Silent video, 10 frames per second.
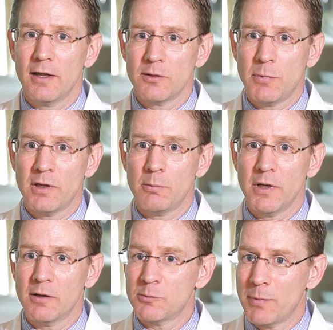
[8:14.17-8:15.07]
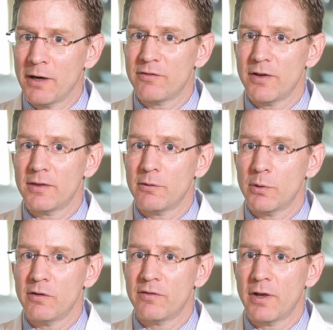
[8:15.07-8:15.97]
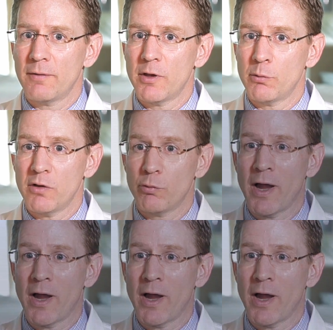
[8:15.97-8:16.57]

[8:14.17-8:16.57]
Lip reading: has been the biggest benefit that we've